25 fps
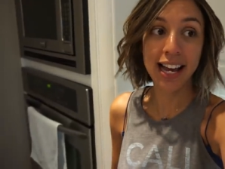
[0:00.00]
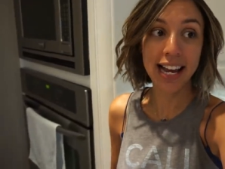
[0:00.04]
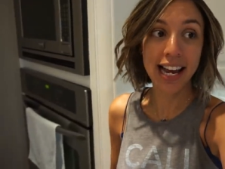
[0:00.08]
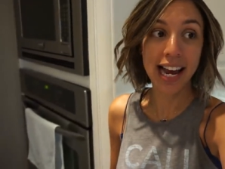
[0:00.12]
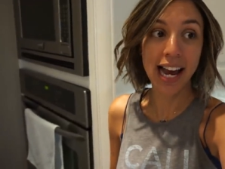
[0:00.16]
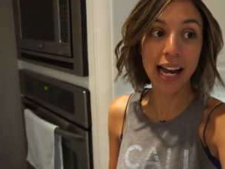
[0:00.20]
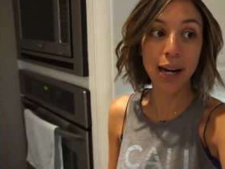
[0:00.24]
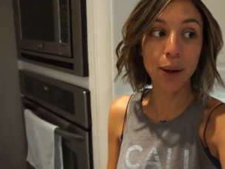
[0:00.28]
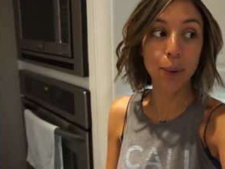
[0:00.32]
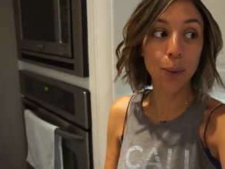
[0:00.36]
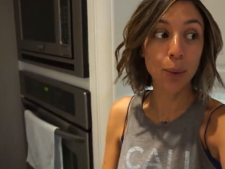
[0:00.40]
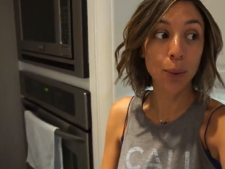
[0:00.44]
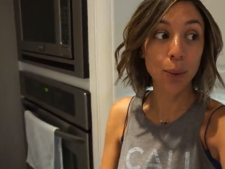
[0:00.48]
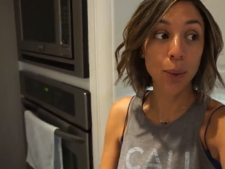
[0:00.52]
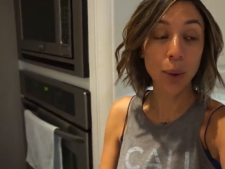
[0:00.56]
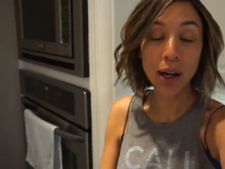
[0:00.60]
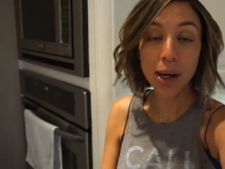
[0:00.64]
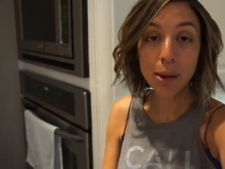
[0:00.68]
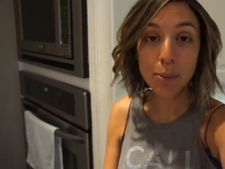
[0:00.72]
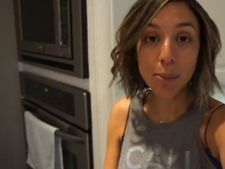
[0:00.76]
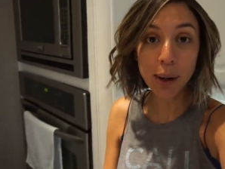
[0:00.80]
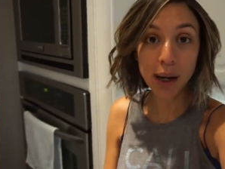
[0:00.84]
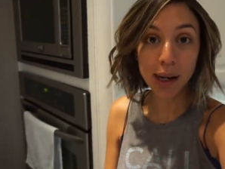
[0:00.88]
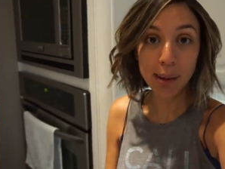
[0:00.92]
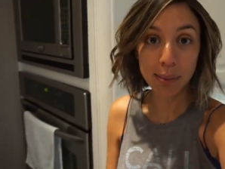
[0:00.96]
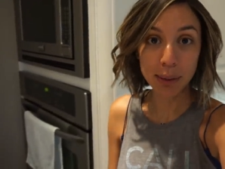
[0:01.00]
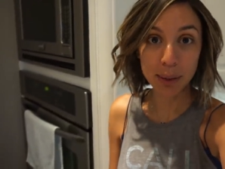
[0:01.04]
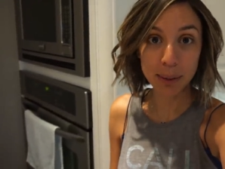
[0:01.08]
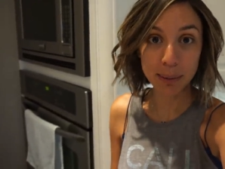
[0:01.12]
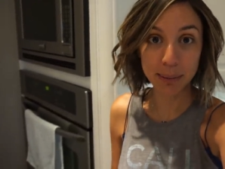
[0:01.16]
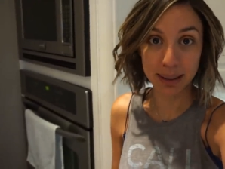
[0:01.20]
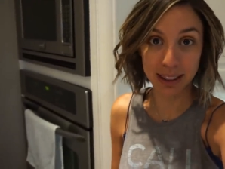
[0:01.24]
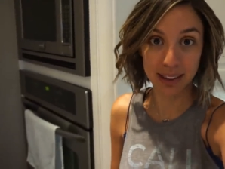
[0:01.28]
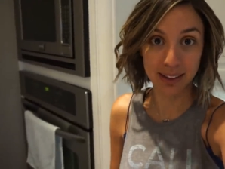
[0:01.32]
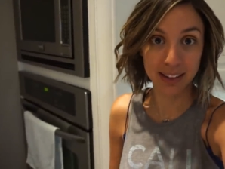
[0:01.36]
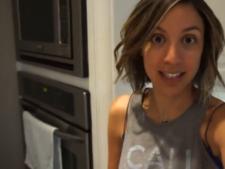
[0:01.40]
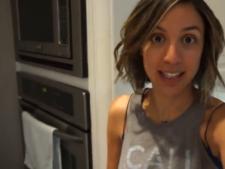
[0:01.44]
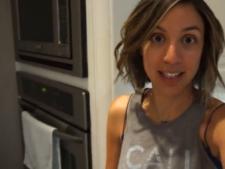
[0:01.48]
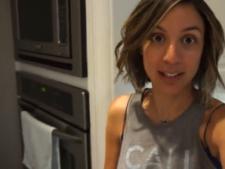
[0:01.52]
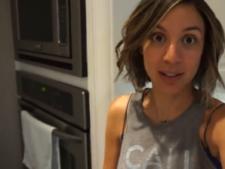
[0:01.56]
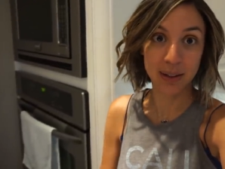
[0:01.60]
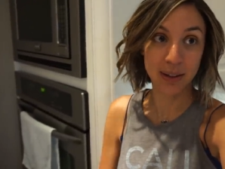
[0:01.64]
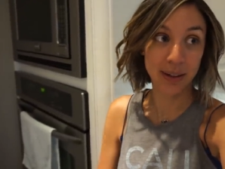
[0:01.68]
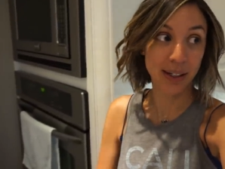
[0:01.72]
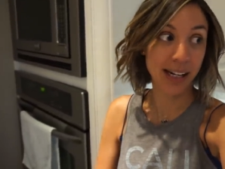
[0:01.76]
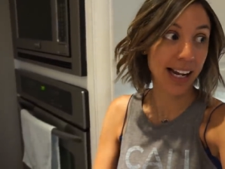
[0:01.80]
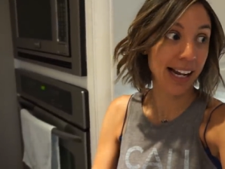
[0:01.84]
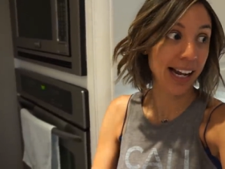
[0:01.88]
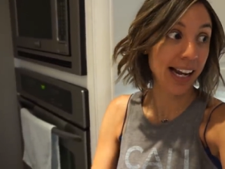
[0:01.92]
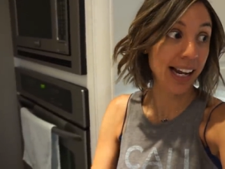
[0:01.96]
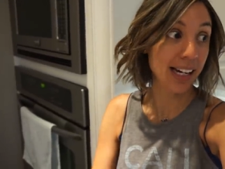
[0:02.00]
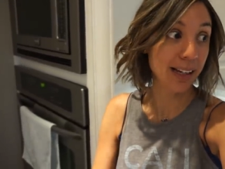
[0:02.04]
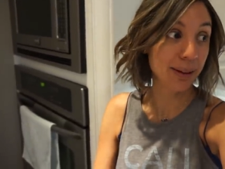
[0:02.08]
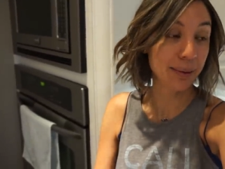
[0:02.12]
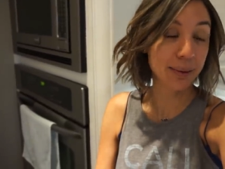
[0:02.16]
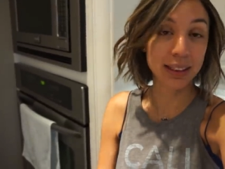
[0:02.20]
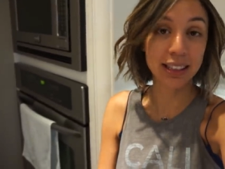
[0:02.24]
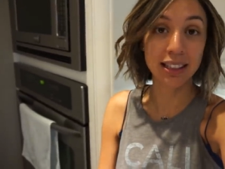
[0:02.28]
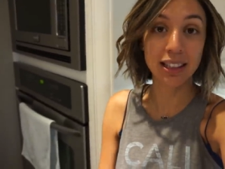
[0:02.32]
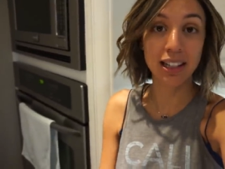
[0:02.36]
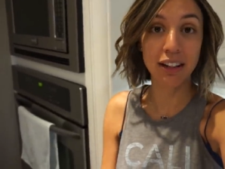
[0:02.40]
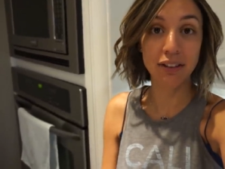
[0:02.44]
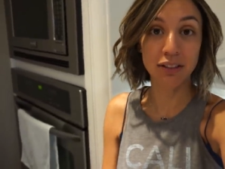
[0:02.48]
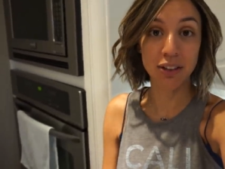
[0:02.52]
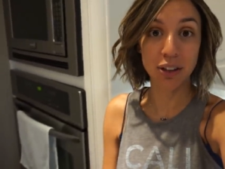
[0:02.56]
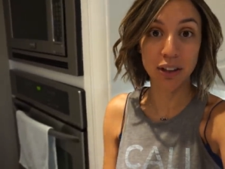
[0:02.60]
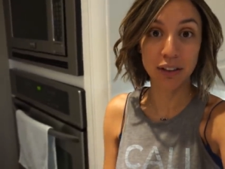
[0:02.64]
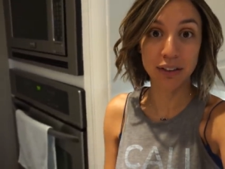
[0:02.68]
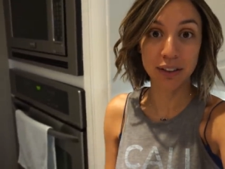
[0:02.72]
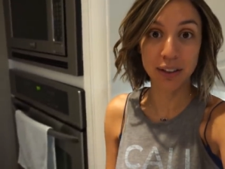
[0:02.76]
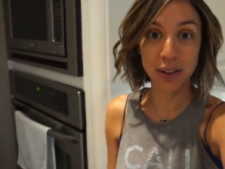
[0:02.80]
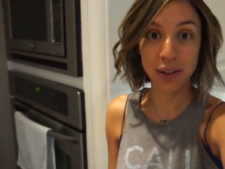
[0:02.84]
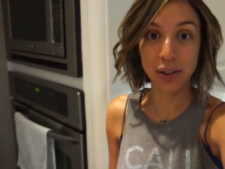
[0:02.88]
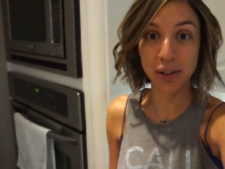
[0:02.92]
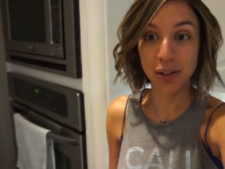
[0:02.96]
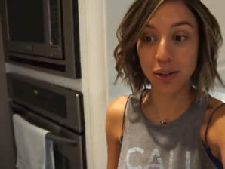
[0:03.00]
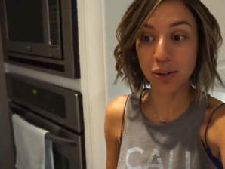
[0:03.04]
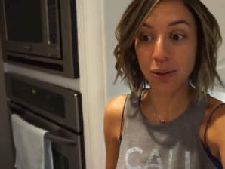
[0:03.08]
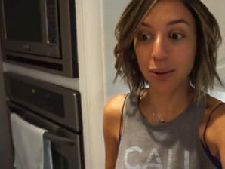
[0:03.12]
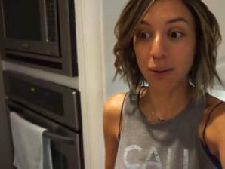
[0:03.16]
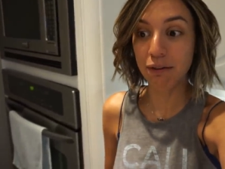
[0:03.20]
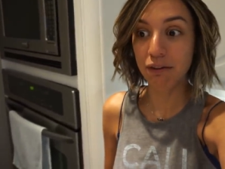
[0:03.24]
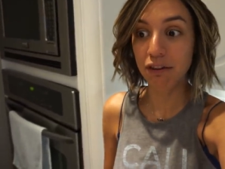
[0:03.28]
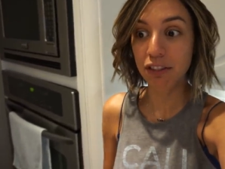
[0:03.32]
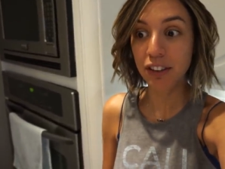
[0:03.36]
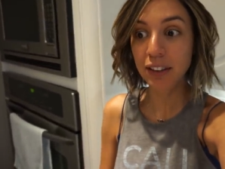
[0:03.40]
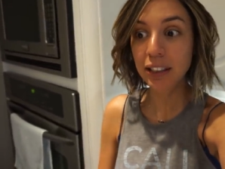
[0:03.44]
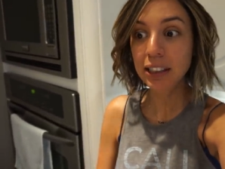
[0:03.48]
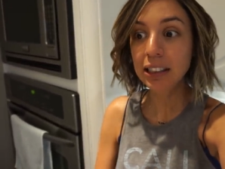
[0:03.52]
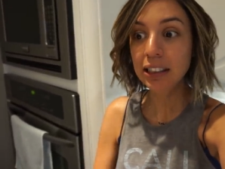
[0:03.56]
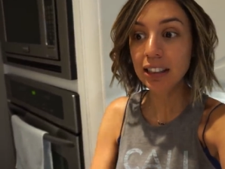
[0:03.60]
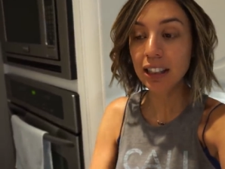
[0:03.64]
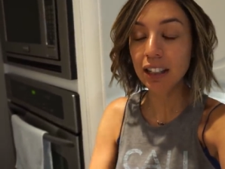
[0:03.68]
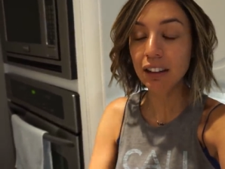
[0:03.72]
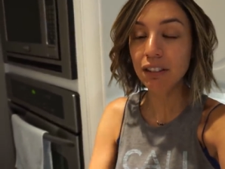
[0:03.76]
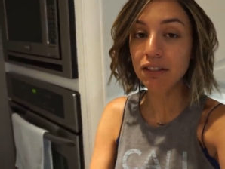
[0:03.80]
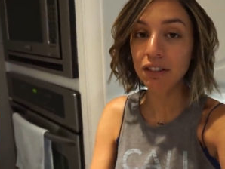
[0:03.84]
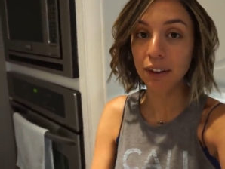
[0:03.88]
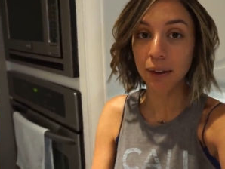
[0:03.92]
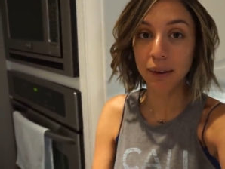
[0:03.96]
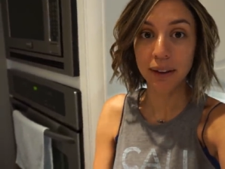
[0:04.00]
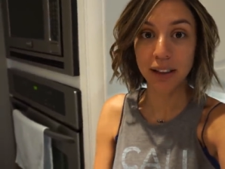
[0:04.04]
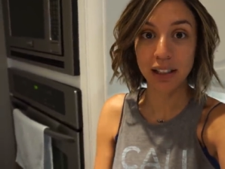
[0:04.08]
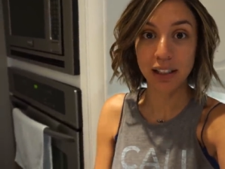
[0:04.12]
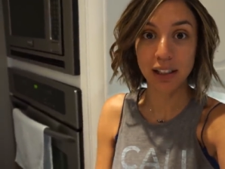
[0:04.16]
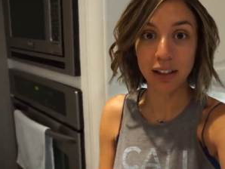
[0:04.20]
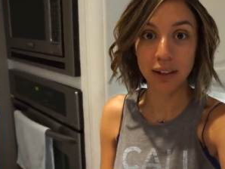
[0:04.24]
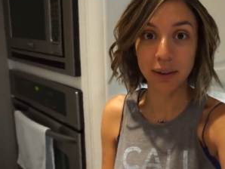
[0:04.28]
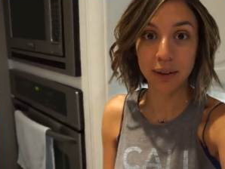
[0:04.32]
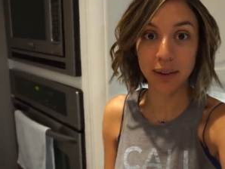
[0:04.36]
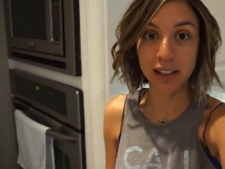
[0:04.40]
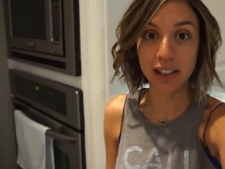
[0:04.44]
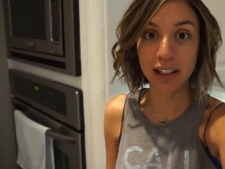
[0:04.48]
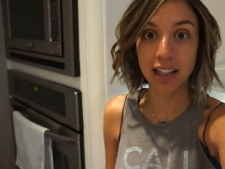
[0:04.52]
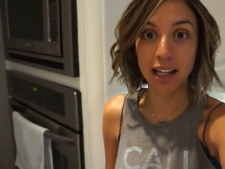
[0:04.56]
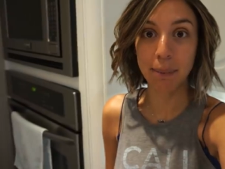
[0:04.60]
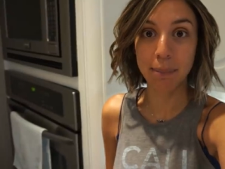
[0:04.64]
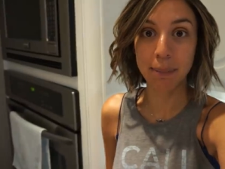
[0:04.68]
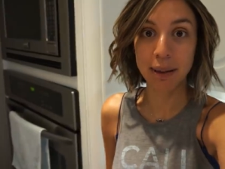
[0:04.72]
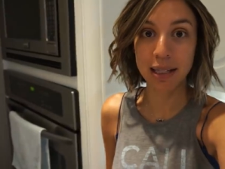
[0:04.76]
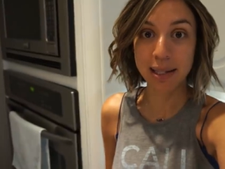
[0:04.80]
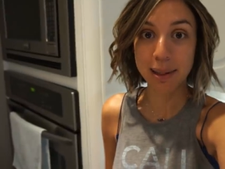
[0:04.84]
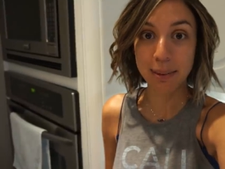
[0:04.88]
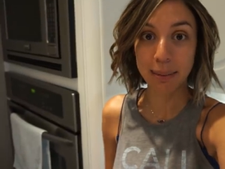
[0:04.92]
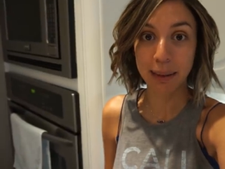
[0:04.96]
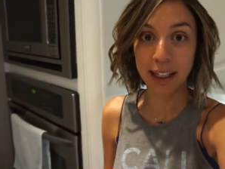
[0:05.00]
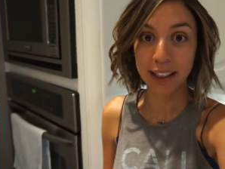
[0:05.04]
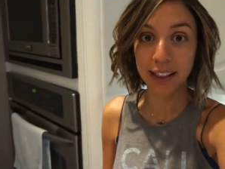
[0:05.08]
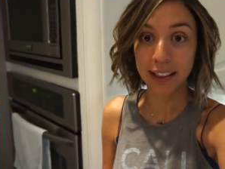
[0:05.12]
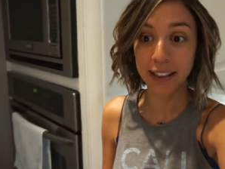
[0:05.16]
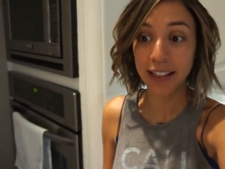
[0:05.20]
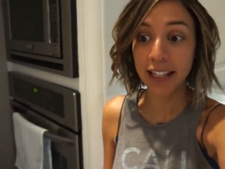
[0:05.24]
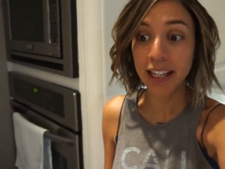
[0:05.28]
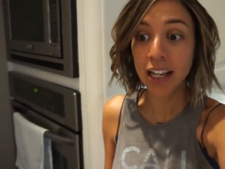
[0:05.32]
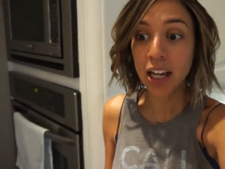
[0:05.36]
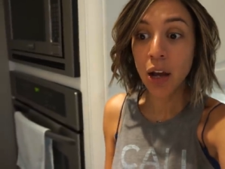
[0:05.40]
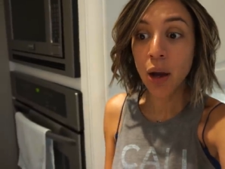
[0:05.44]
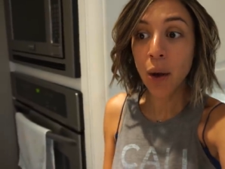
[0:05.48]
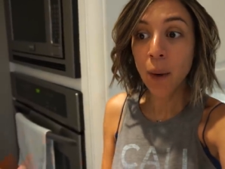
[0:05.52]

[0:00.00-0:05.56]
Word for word: I had one proper meal yesterday and it was leftovers. So I'm very looking forward to going to Up Inspired.